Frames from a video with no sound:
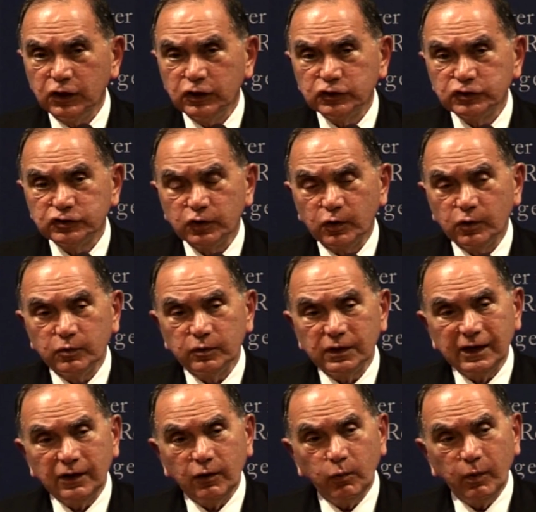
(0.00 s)

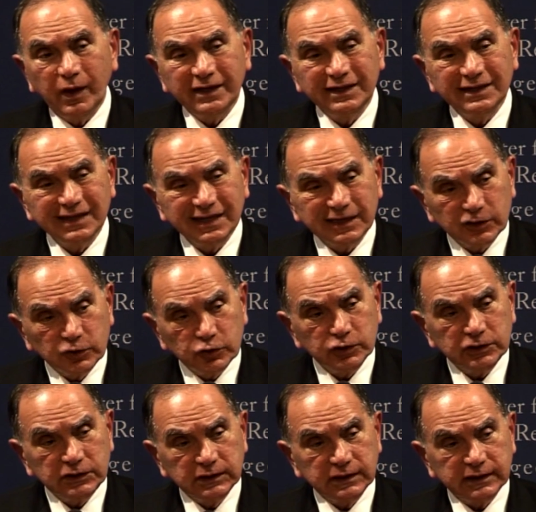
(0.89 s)
So when
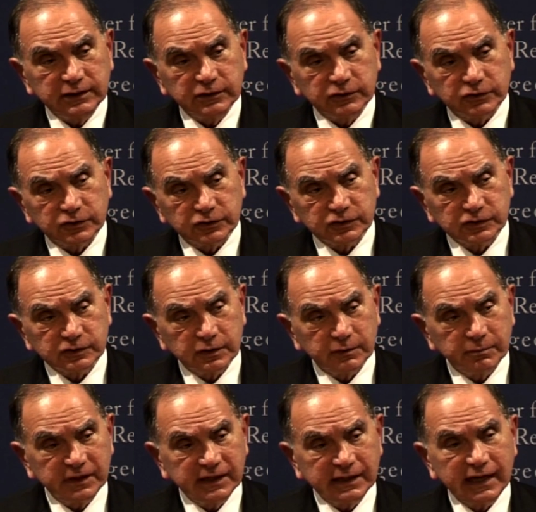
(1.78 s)
Likud leaders
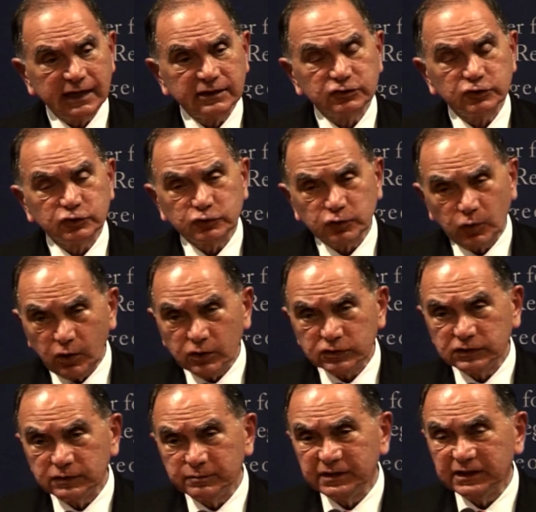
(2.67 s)
began to
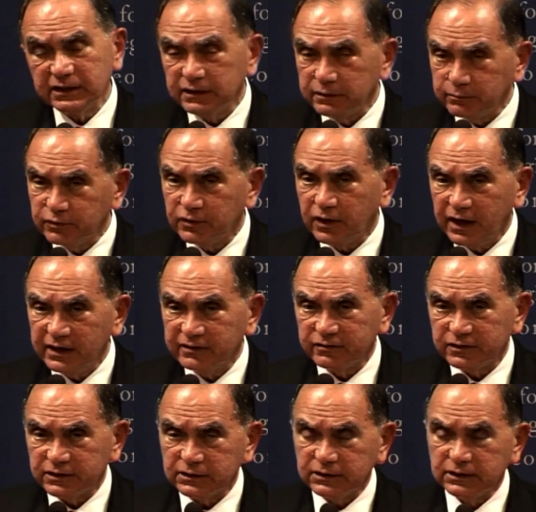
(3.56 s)
talk to me in
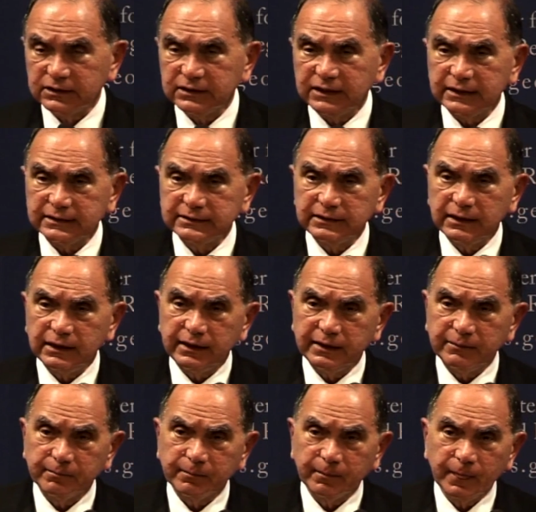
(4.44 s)
private at that
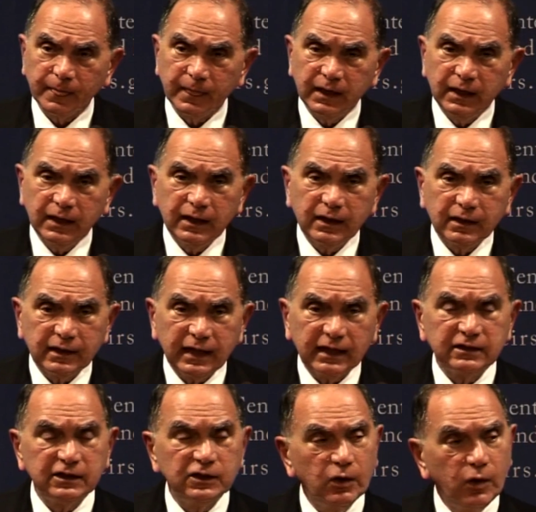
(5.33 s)
time,
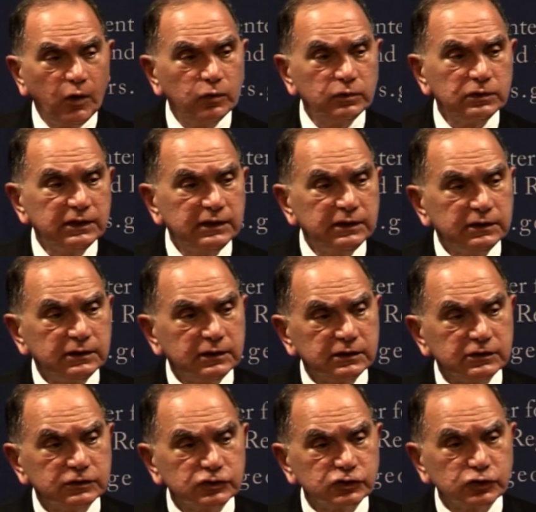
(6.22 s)
that the only
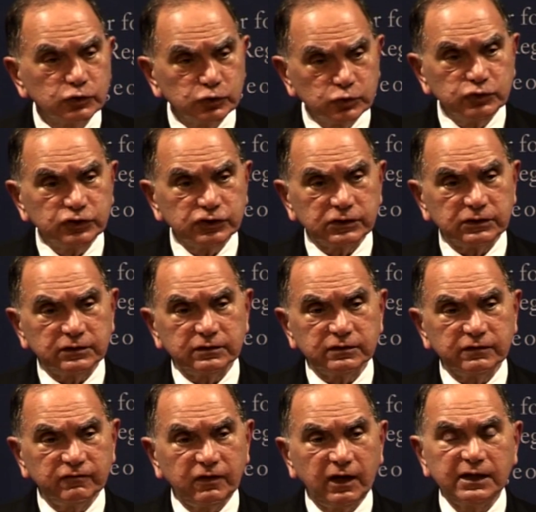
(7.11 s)
solution,
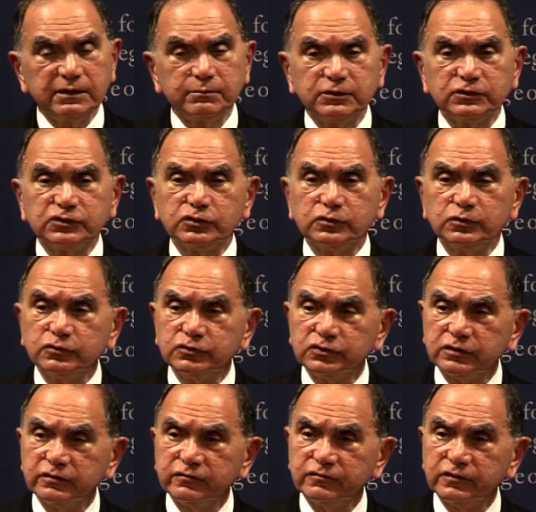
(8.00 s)
the viable
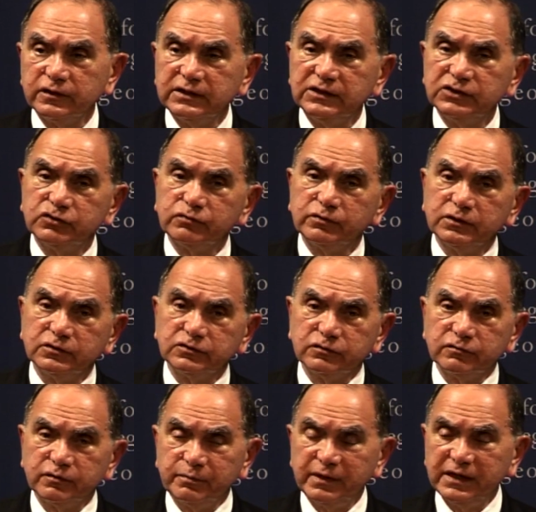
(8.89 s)
solution for Israel
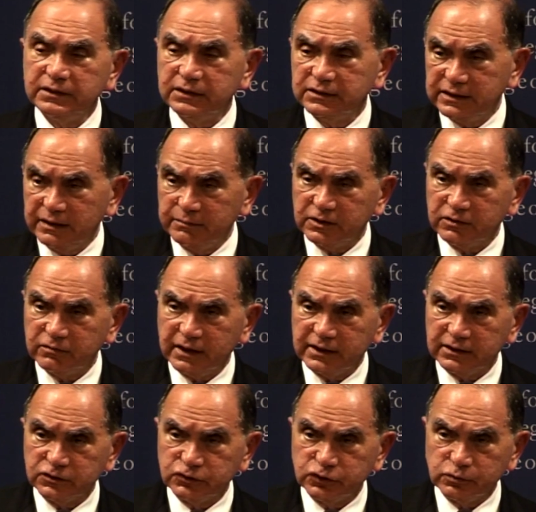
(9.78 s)
to remain a
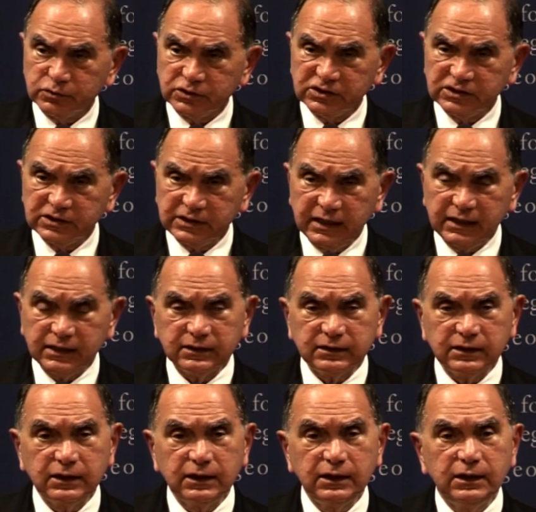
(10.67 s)
democratic Jewish
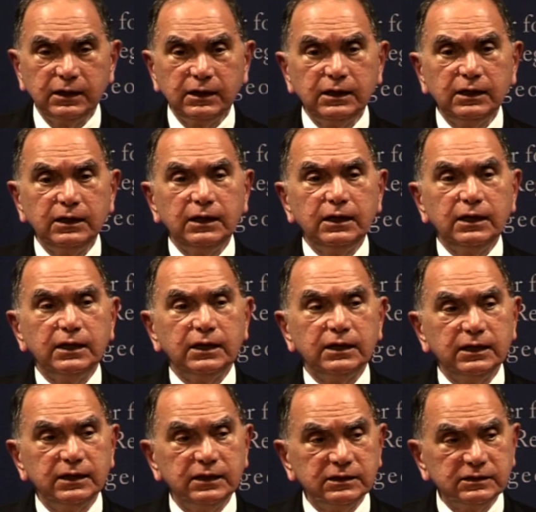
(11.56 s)
state
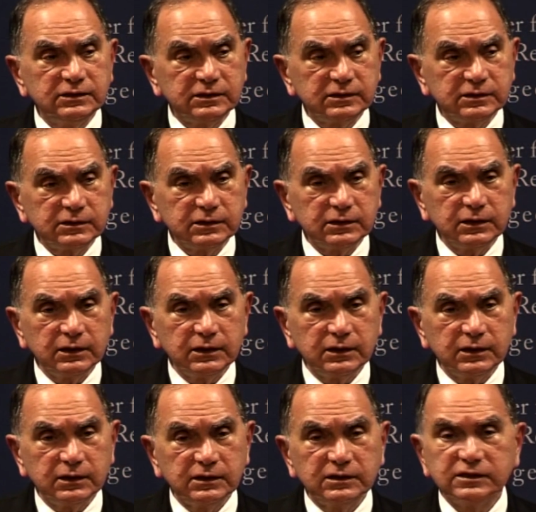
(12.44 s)
is
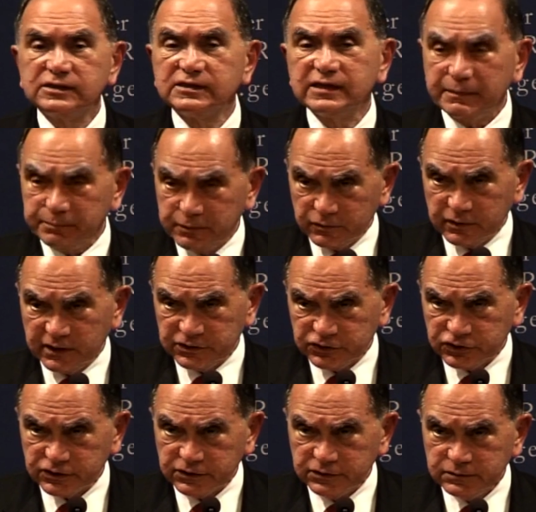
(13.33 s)

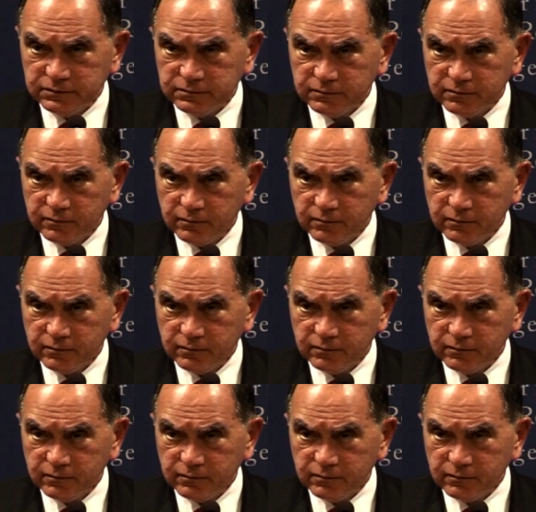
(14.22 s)
separation,